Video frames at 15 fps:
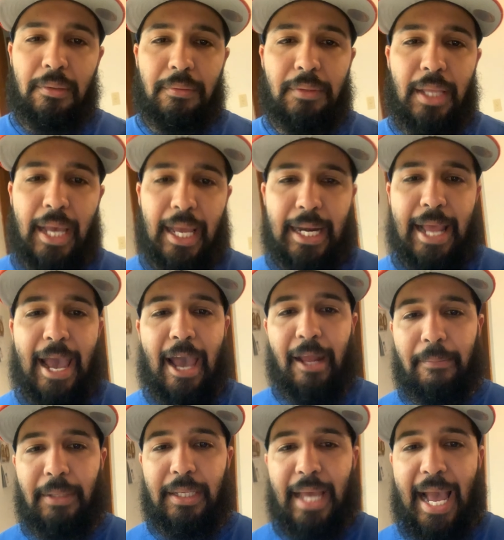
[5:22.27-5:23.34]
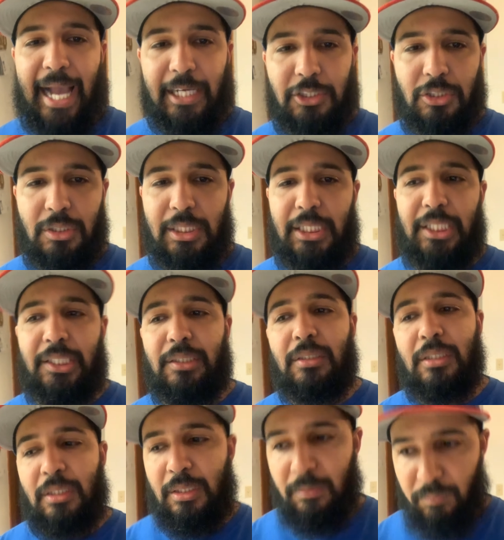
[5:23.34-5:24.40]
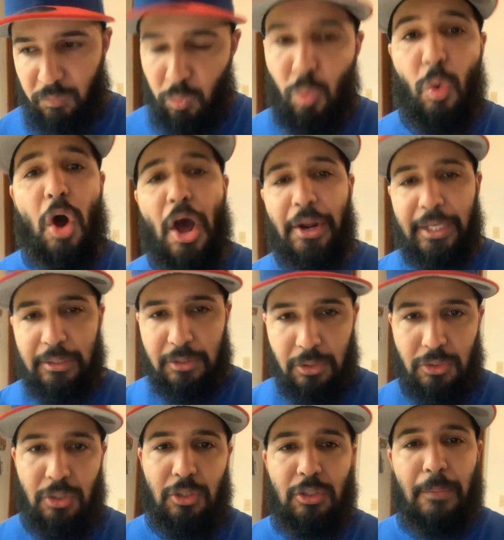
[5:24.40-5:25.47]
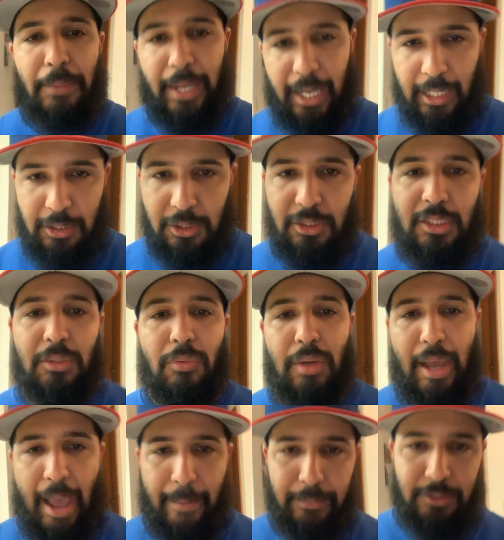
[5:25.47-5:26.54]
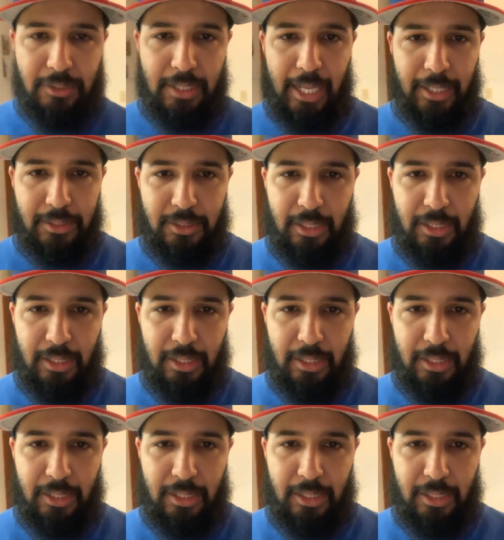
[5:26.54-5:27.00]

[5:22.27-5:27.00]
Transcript: that had me actually wanting to turn the page to see what happens next.